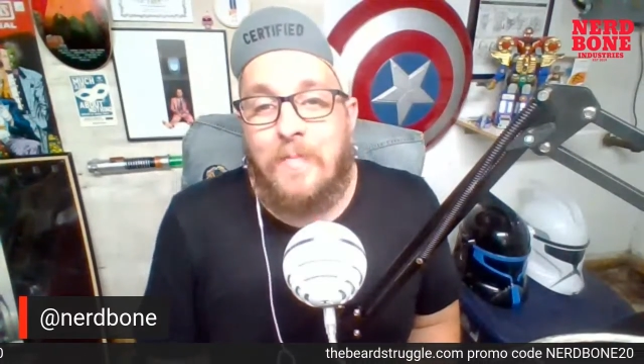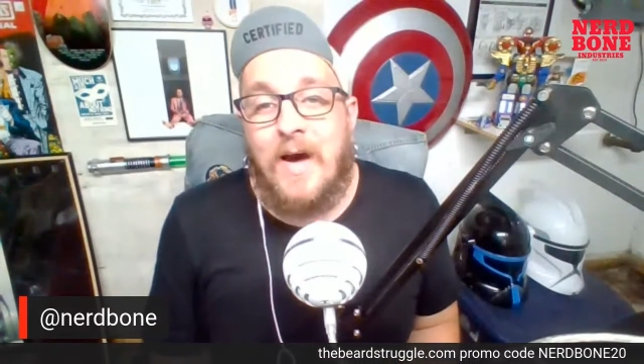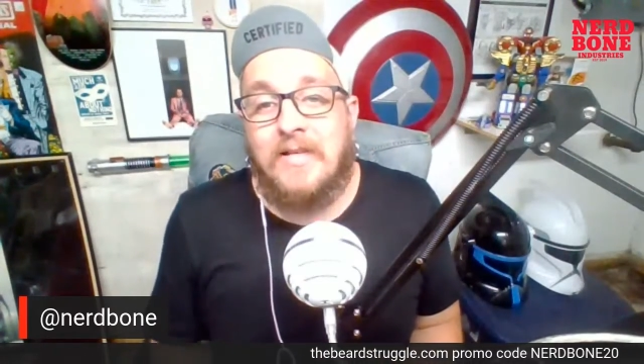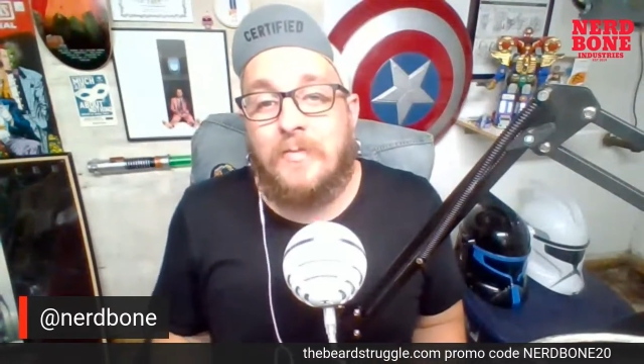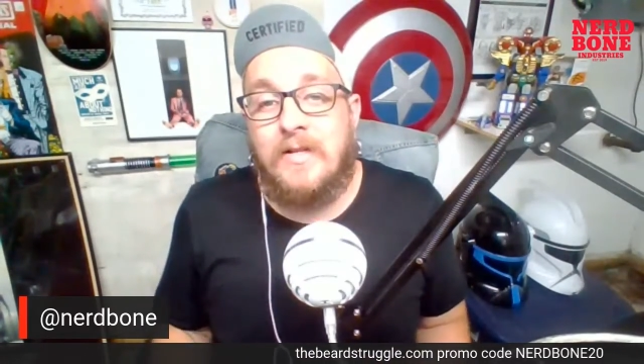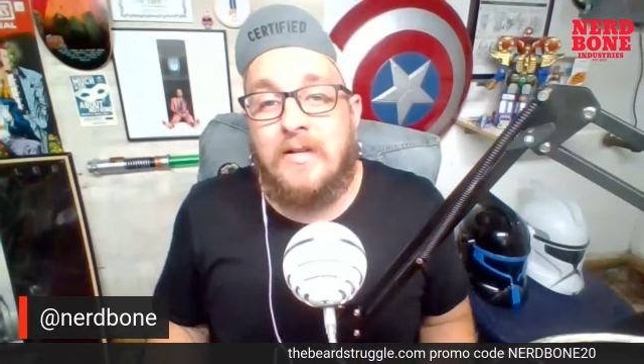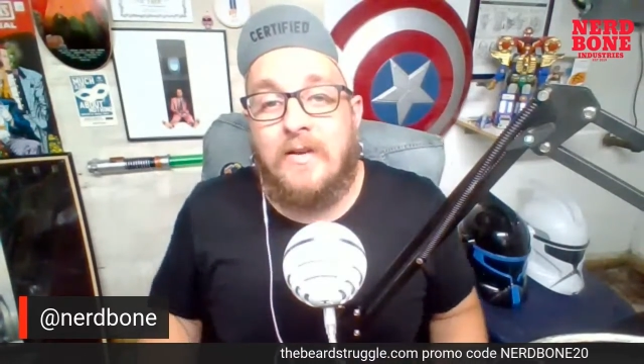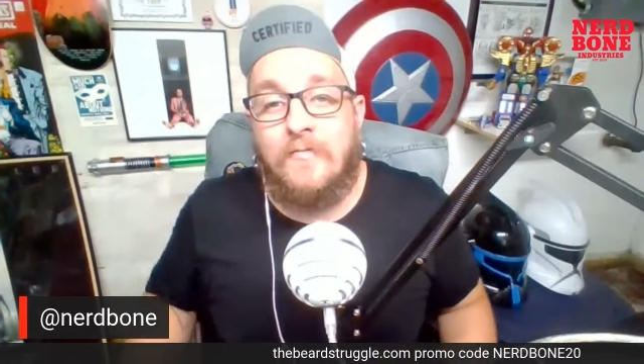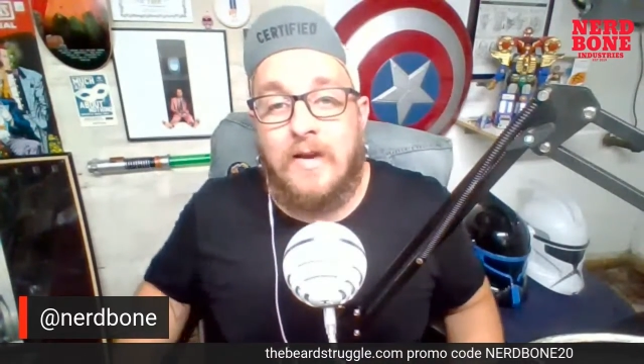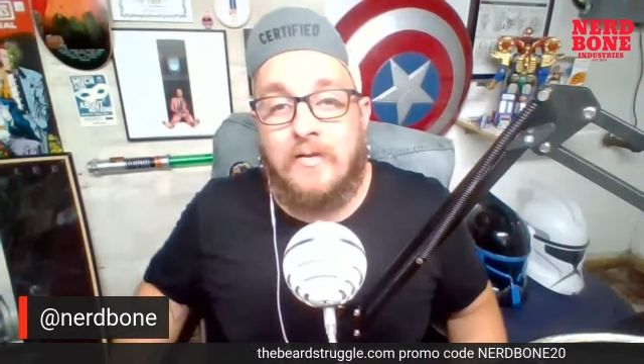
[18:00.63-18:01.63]
possibility
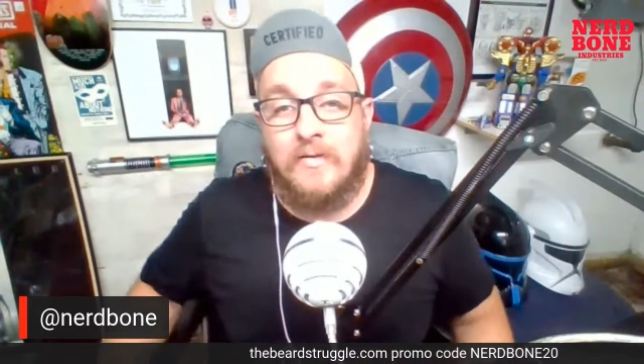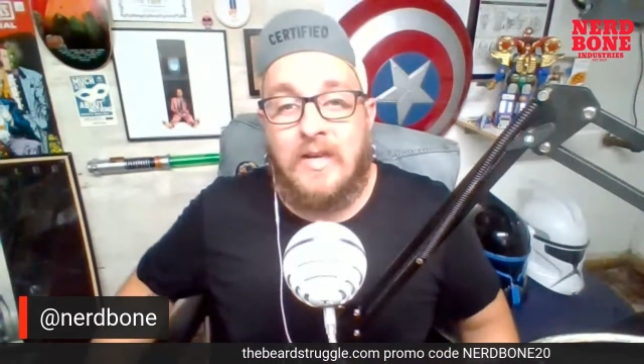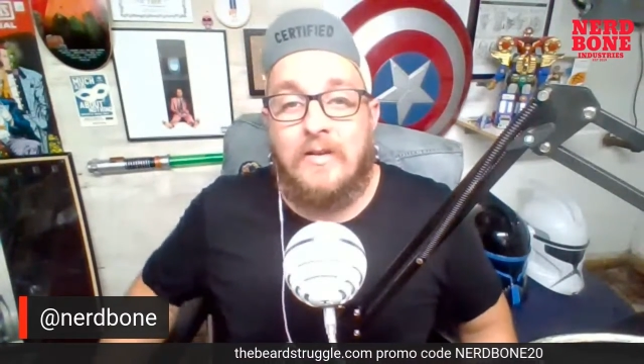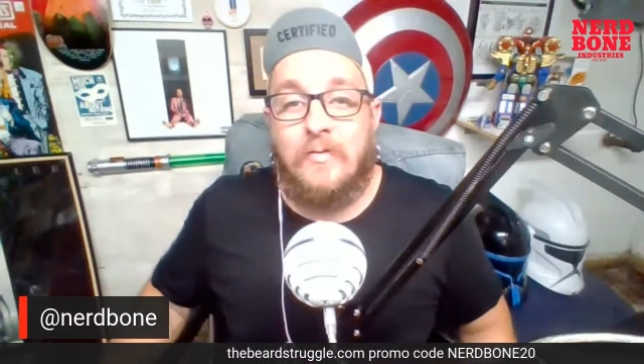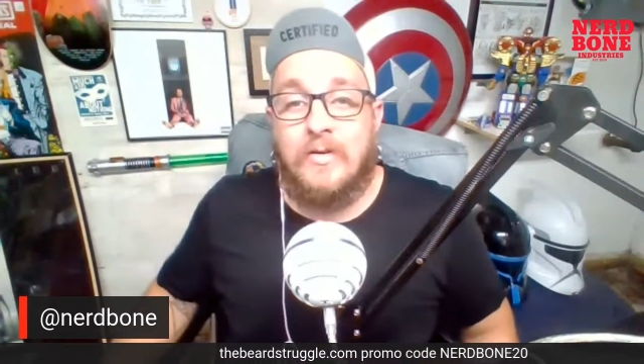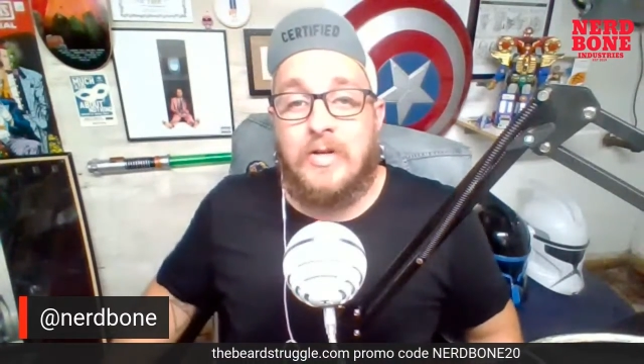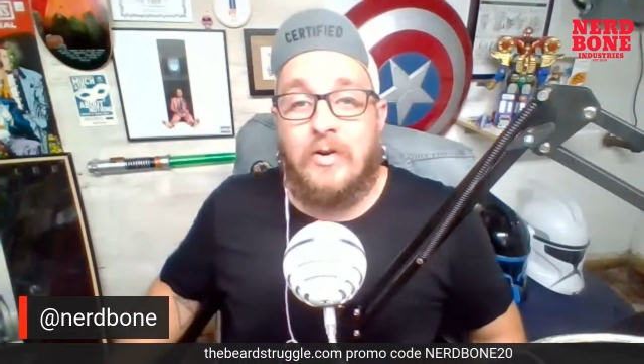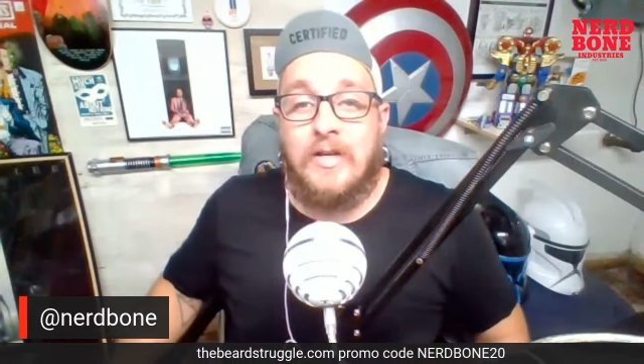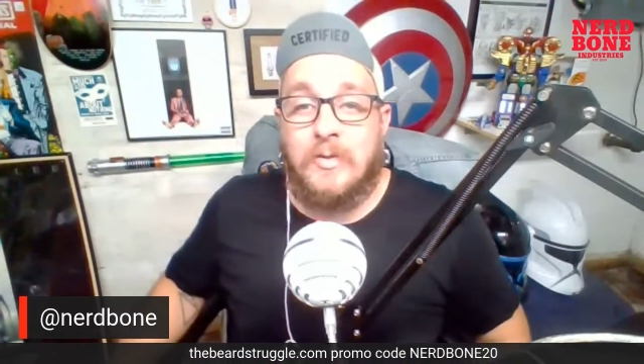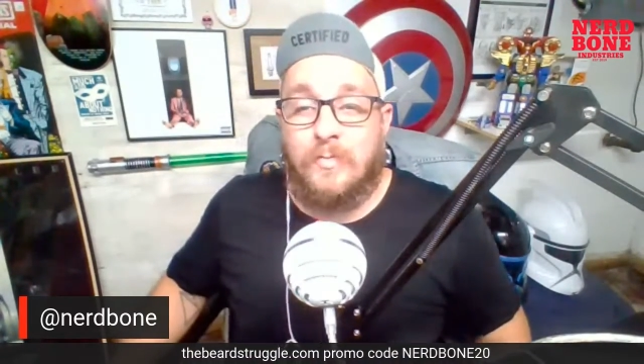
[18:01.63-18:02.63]
of Michael Keaton
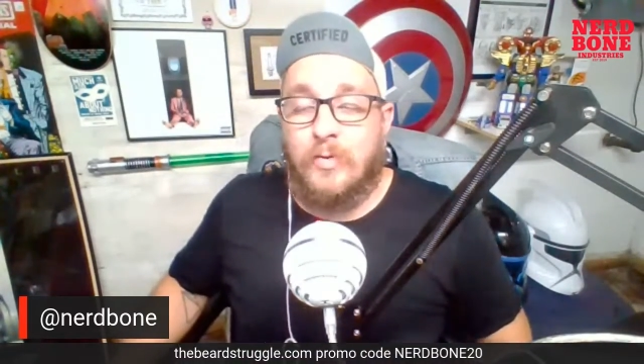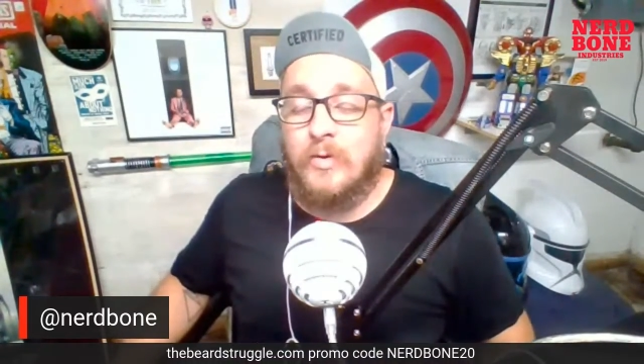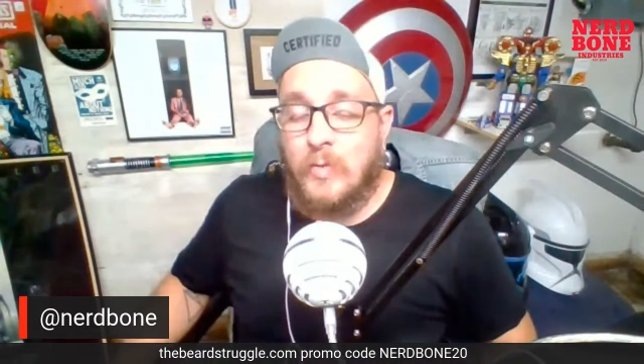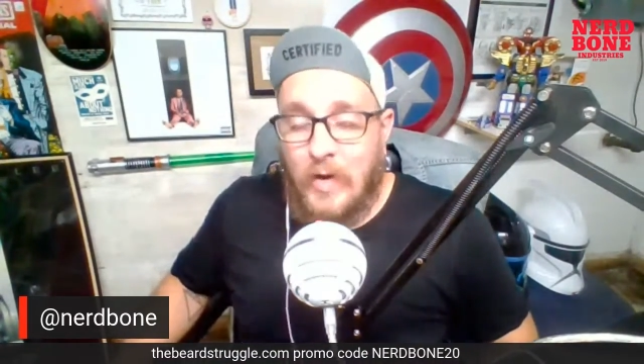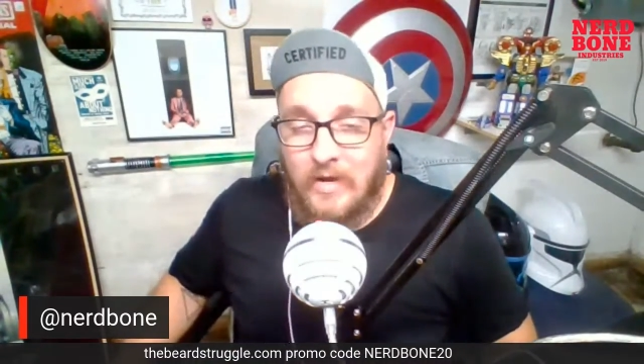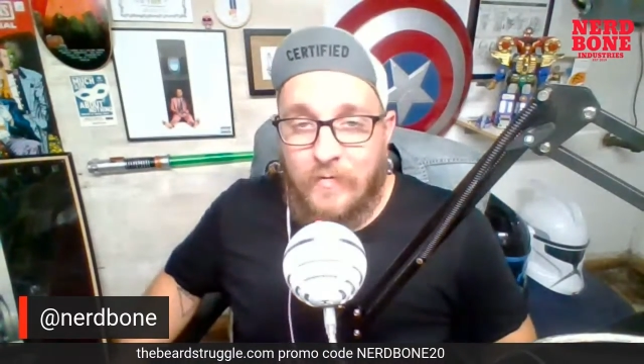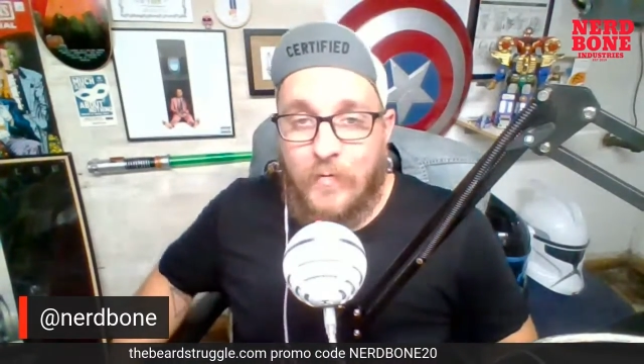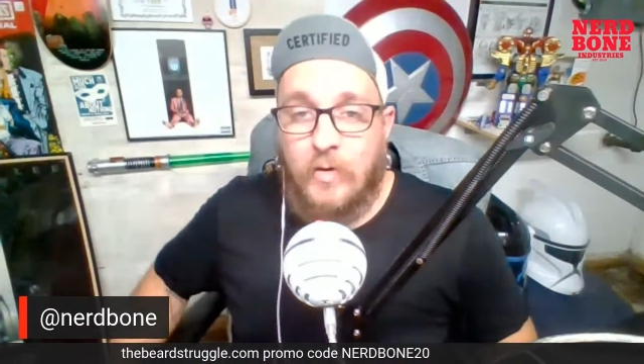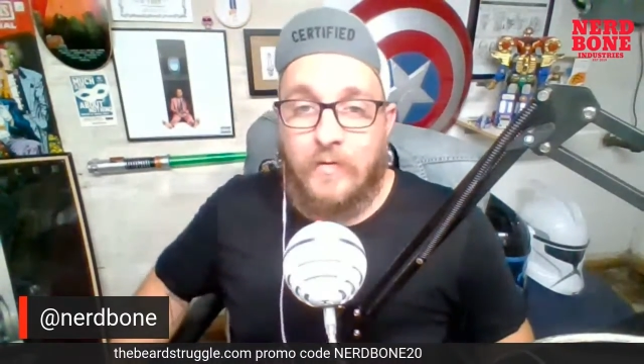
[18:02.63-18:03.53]
returning as Bruce Wayne for the